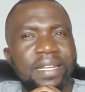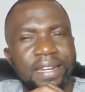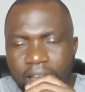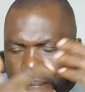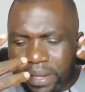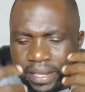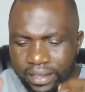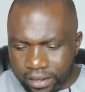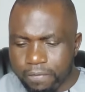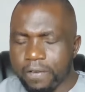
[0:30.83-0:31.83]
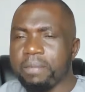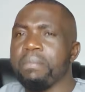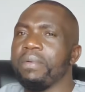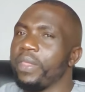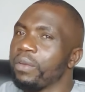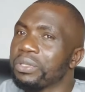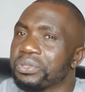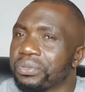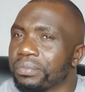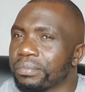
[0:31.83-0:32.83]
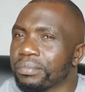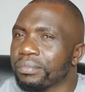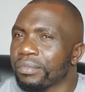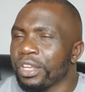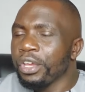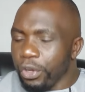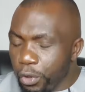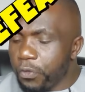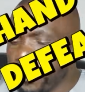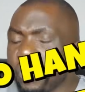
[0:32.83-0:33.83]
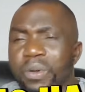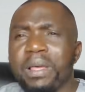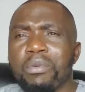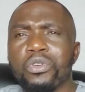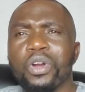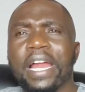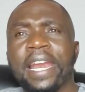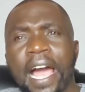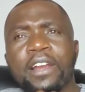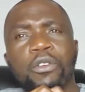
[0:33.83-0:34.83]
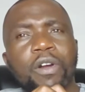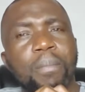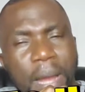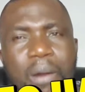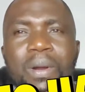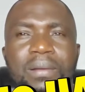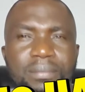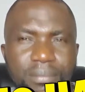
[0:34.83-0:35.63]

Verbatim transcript: Let me reframe the question. Do you think William Ruto can hand over power